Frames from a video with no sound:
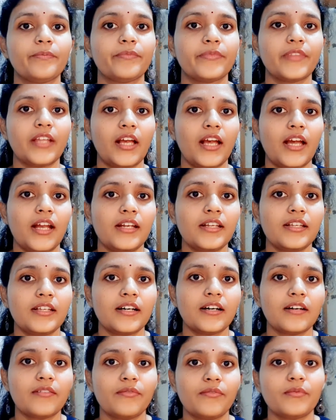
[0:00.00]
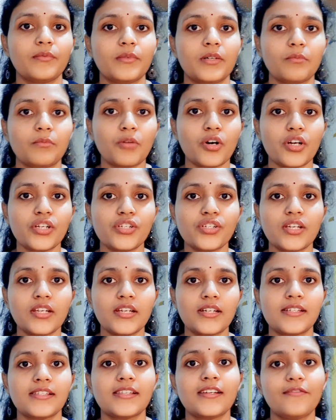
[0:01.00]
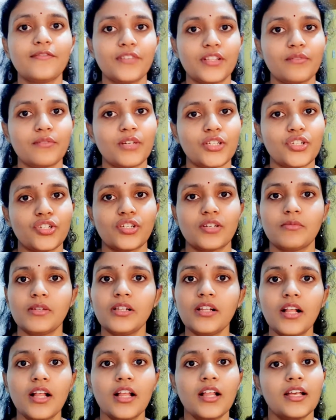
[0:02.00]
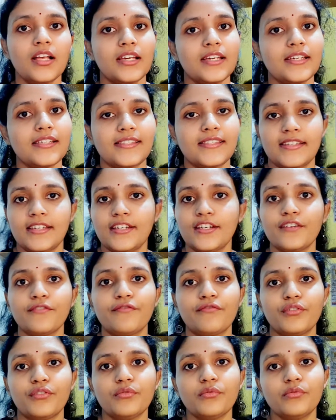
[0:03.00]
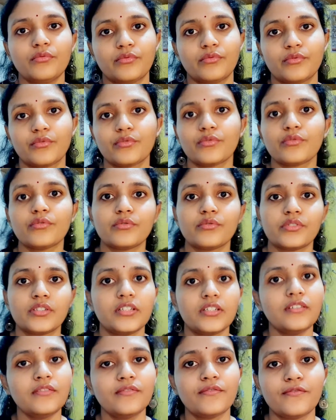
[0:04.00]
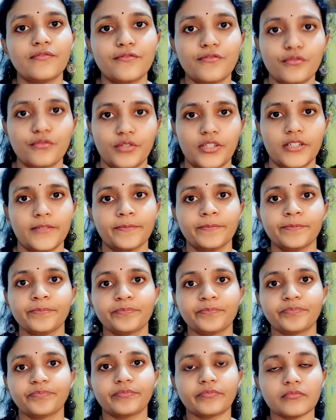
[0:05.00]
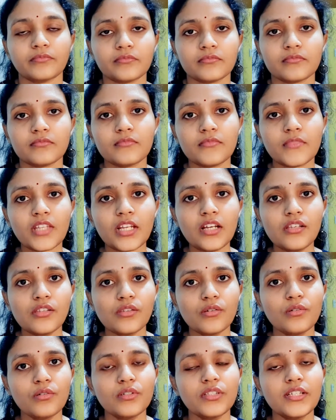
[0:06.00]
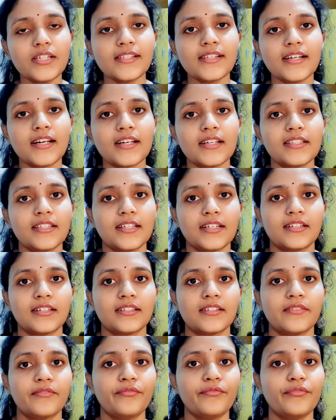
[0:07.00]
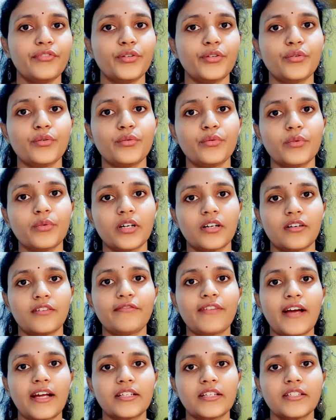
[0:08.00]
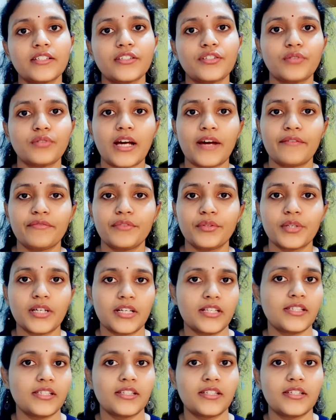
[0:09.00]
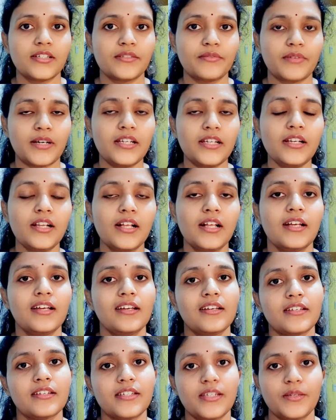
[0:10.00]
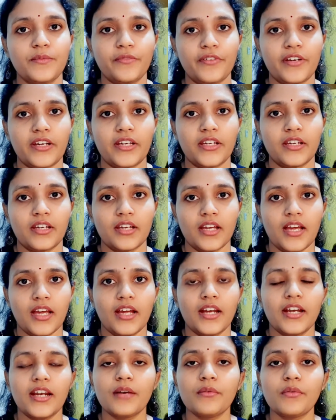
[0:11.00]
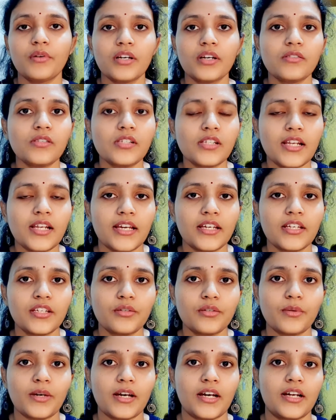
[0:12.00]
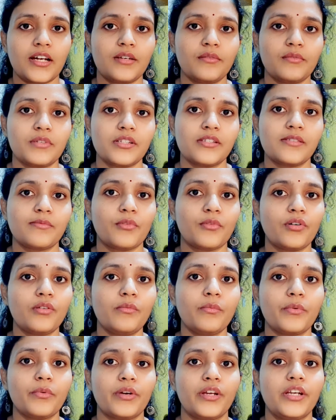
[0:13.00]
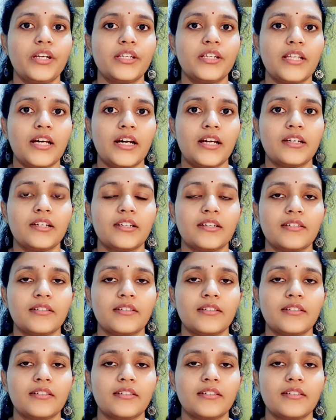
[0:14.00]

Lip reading: and the moisture itself in the vegetable is enough to cook the food. So these are the few factors you have to consider while deep frying. And I would also like to add one small point that